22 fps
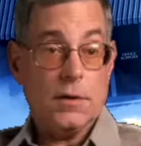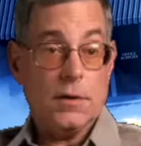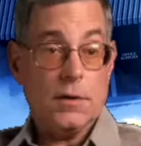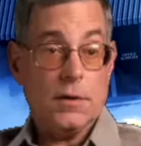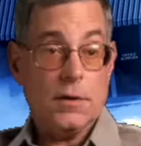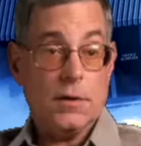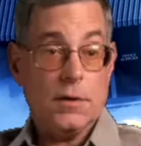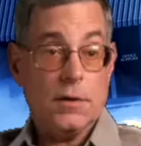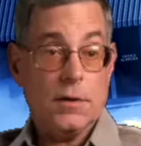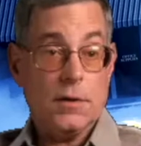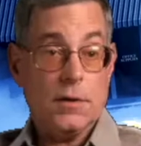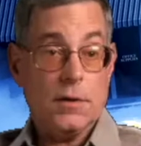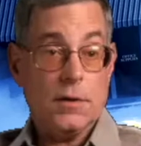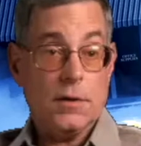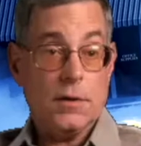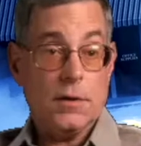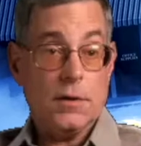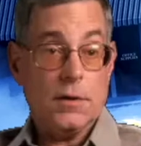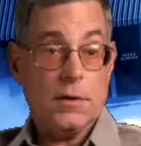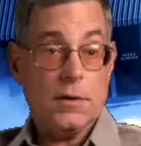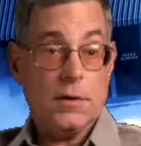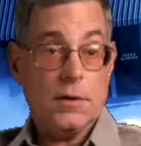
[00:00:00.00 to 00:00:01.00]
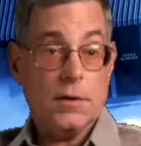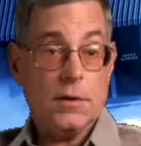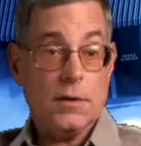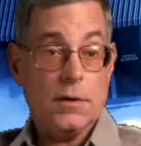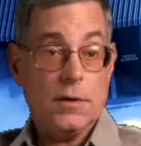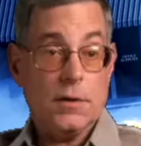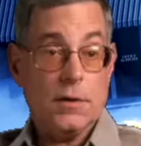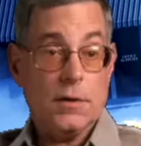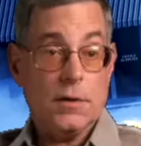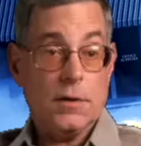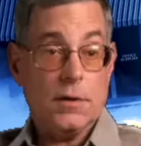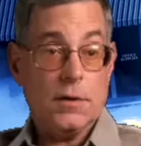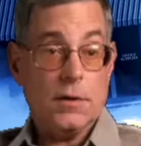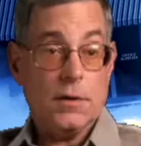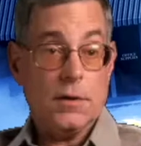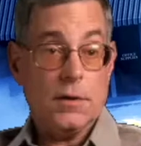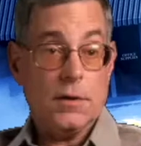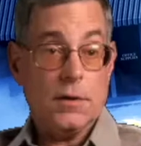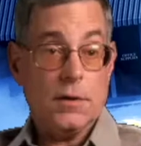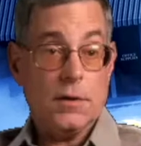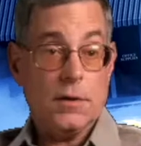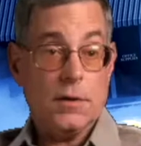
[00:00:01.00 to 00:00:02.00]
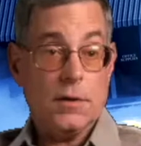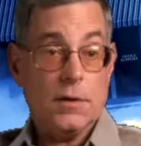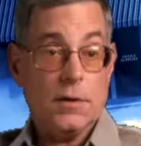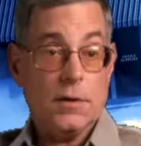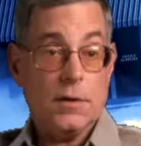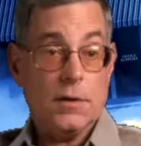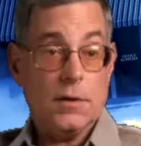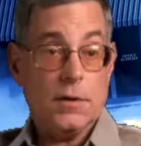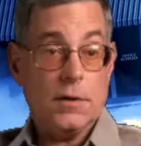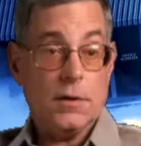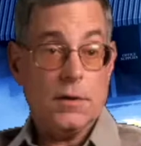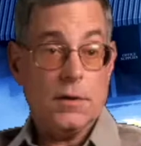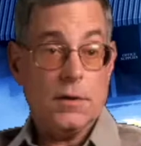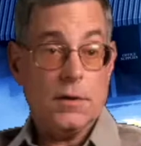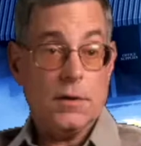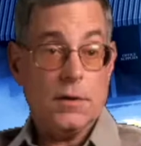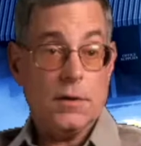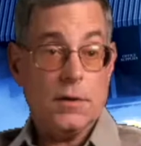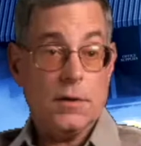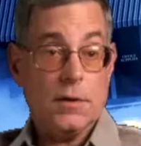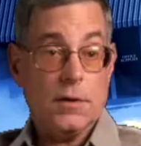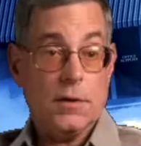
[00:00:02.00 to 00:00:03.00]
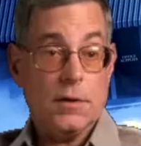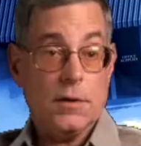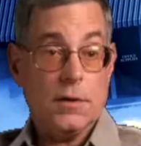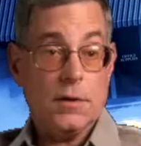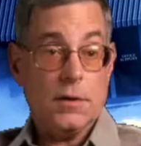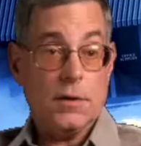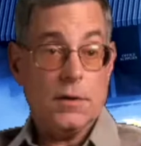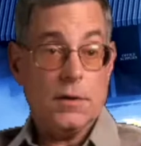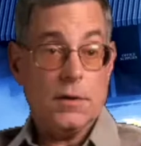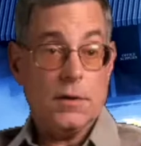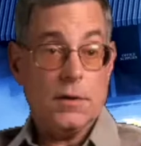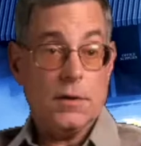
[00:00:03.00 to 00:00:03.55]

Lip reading: The person shown says nothing.